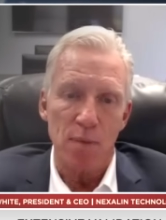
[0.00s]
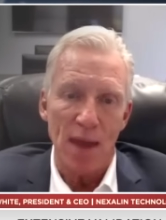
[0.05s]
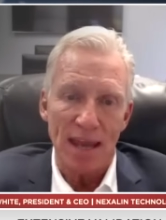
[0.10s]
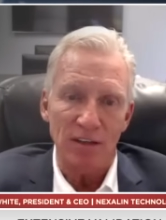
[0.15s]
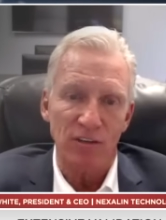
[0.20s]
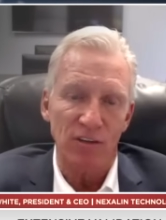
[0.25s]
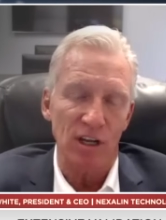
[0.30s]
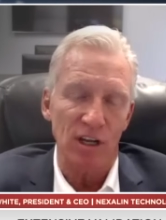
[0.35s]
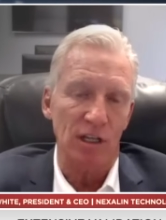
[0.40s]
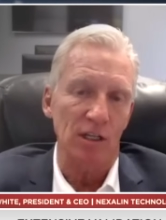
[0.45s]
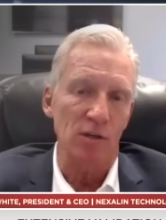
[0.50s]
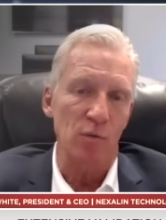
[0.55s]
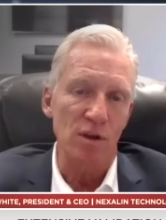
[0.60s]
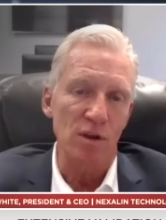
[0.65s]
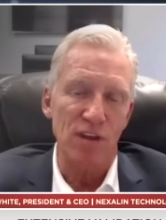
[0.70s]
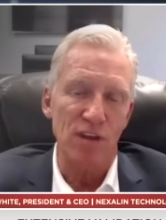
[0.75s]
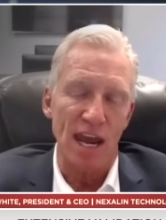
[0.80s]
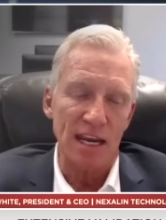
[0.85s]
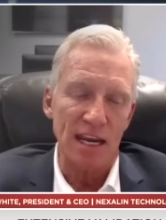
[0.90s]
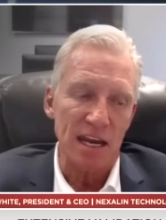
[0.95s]
Basically,
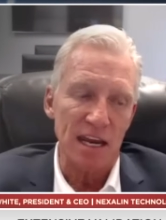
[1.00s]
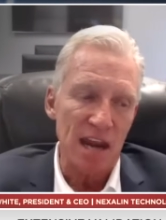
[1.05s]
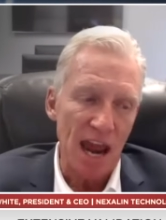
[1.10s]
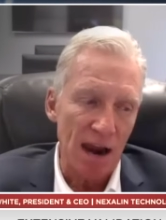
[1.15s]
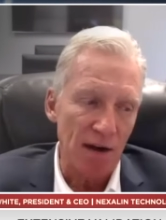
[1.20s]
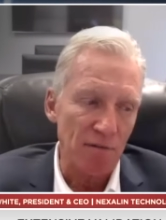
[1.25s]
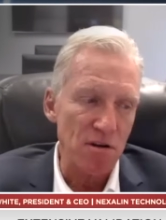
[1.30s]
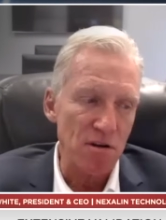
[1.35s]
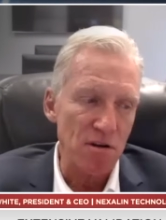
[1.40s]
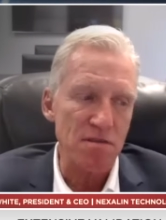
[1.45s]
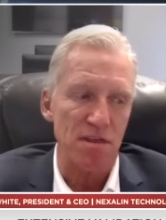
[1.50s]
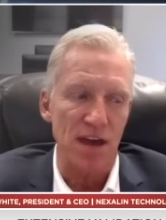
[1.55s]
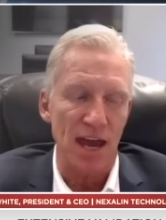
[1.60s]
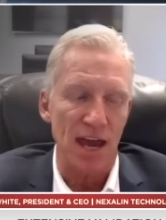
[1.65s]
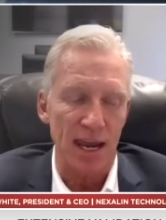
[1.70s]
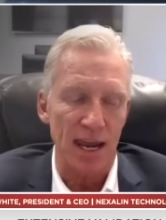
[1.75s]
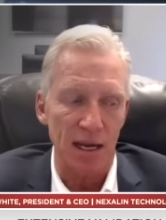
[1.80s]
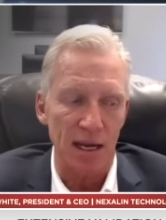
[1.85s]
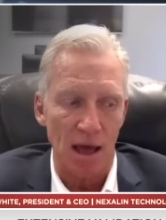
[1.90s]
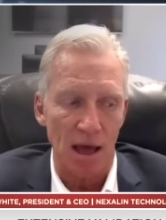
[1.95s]
we've taken
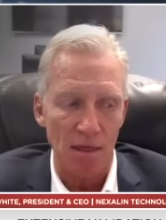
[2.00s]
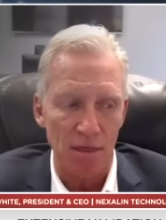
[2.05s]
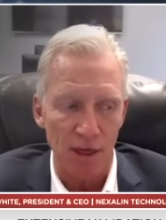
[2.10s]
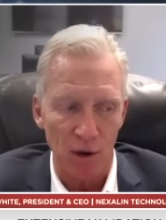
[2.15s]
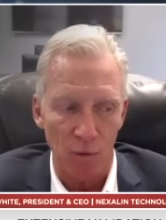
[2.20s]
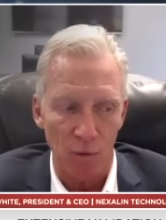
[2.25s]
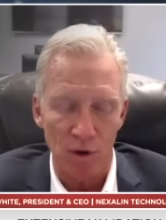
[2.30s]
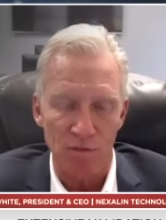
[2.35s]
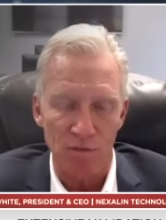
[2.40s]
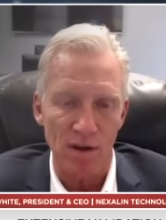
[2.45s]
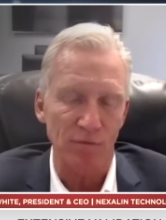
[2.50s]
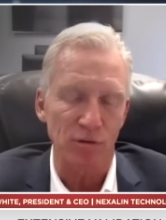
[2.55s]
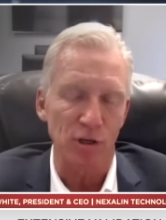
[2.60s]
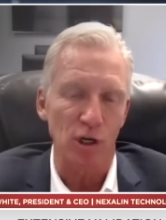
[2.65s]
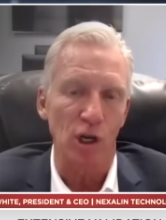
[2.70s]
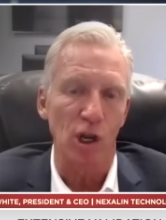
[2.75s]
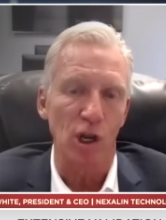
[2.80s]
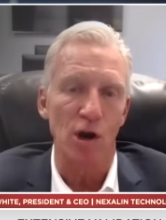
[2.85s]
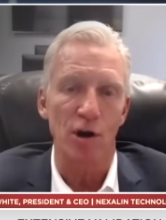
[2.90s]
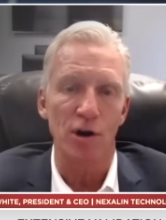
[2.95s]
everything that we've
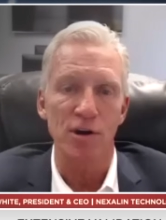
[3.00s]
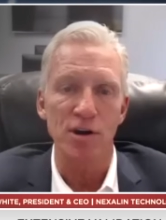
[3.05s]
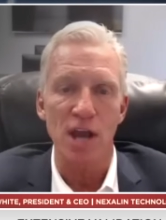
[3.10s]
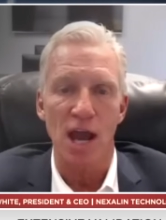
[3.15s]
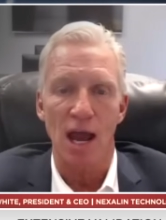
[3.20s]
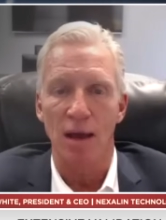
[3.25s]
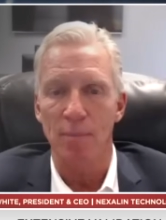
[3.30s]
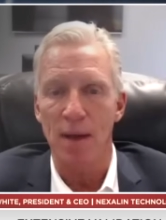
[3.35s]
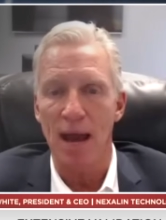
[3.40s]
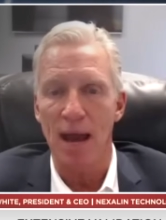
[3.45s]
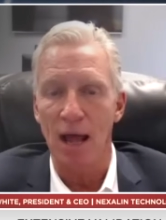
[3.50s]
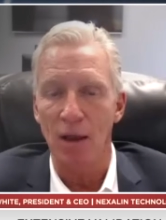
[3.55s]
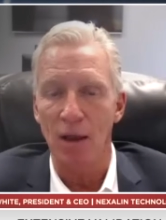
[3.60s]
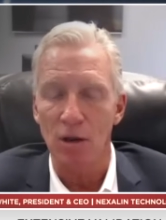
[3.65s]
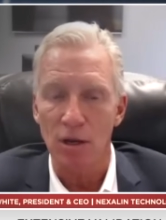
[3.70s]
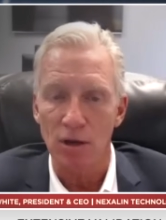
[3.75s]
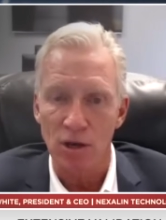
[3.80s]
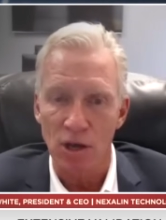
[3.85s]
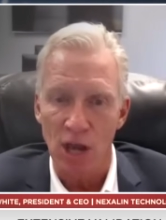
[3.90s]
ever learned about